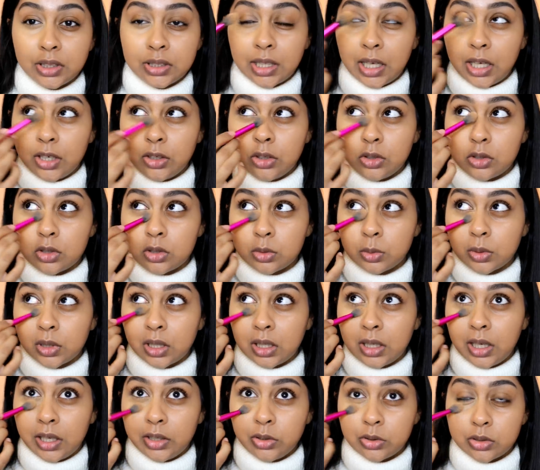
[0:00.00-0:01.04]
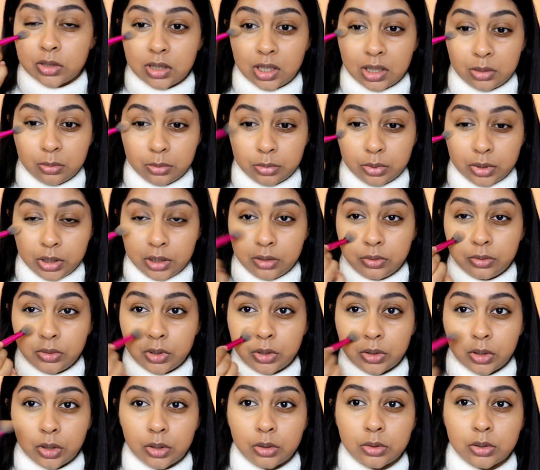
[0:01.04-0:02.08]
day, you just want to let your skin breathe, you
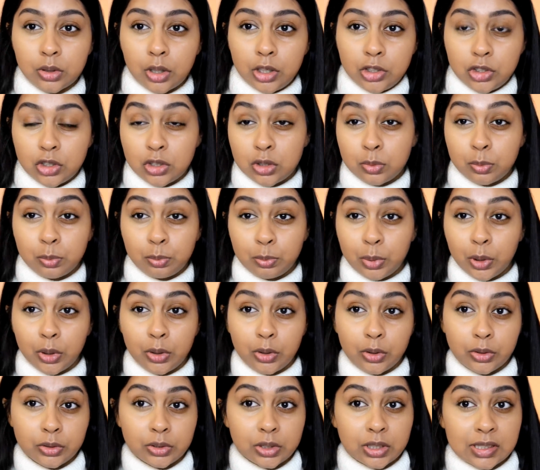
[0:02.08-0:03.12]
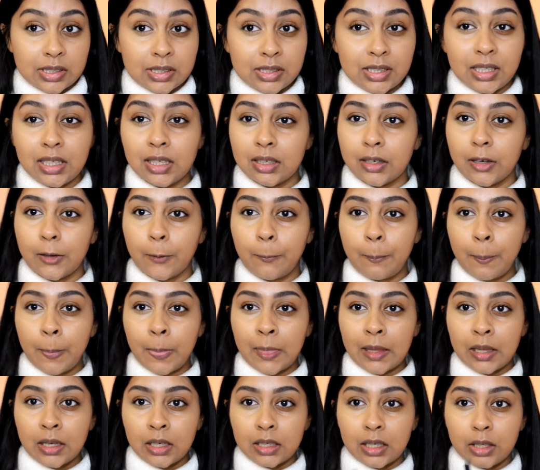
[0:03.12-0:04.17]
know? So I just put on concealer.
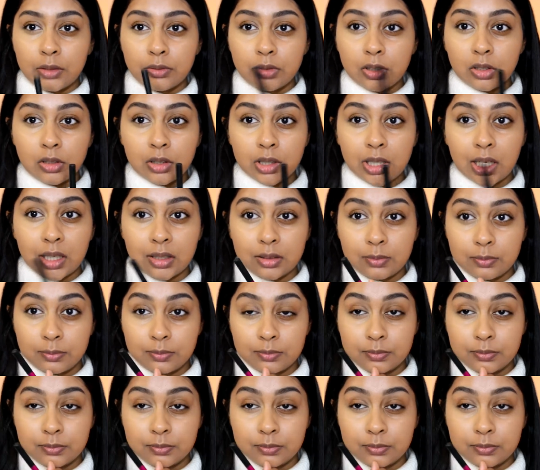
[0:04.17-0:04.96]
Now if you look at